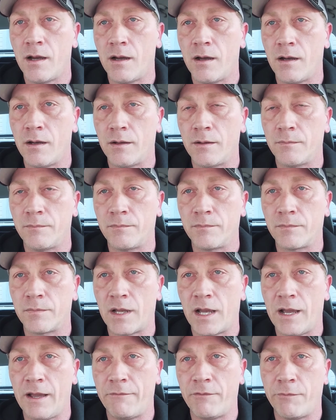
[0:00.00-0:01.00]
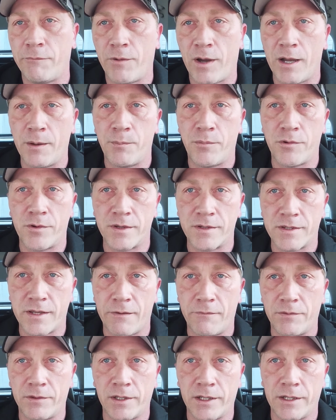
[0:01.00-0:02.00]
I have the
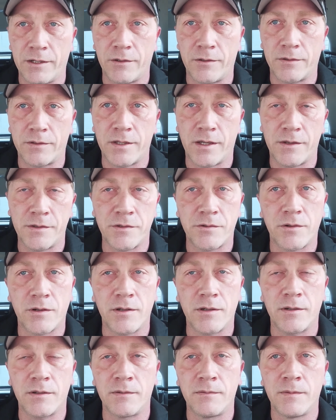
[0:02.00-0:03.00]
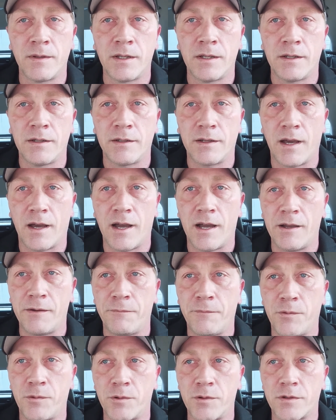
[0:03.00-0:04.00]
5.7 liter Tundra, the
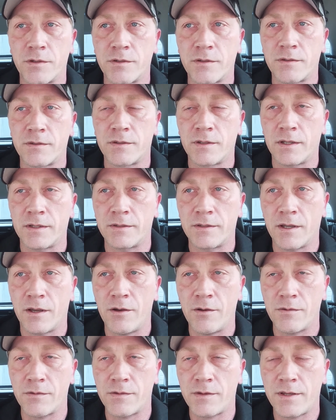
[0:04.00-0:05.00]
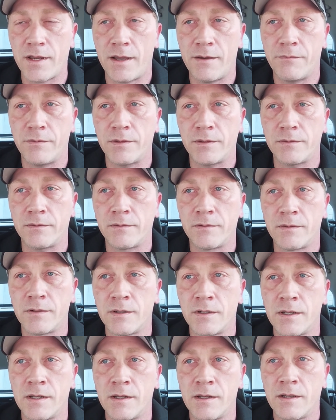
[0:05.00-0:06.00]
iForce. It's a 07.
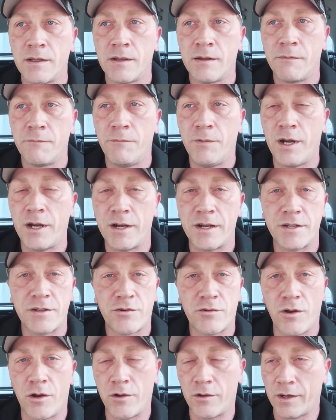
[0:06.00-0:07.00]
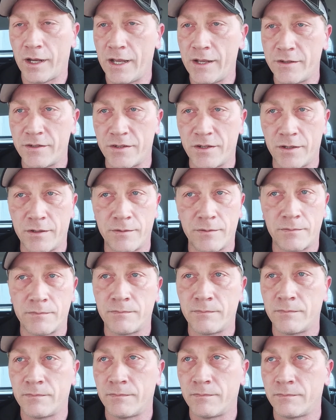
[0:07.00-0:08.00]
Very strong
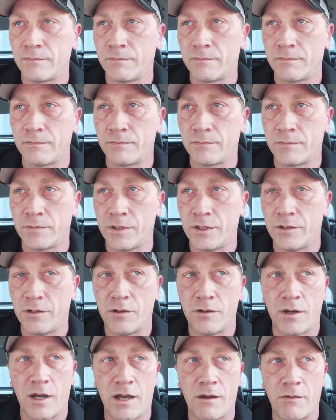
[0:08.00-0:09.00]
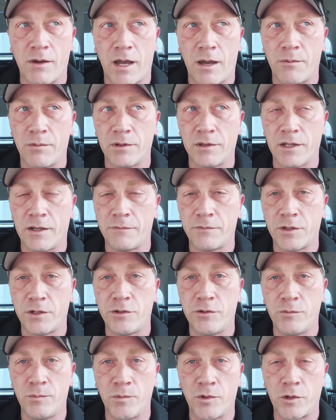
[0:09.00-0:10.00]
engine. You know, I would love to
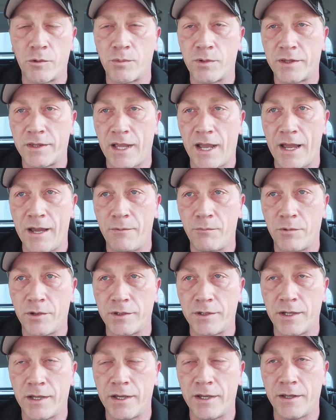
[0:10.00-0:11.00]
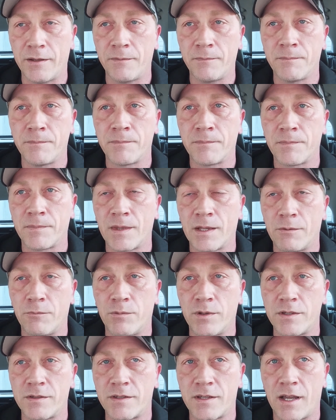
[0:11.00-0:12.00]
do more with that one day,
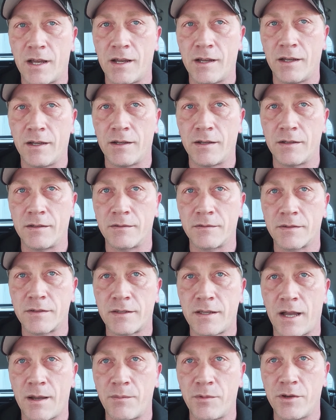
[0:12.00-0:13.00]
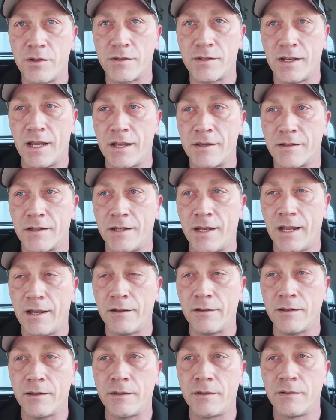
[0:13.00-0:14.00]
once I stop using it as a
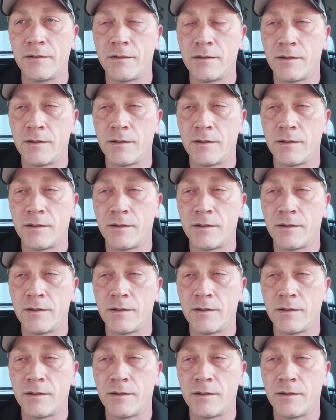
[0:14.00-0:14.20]
daily.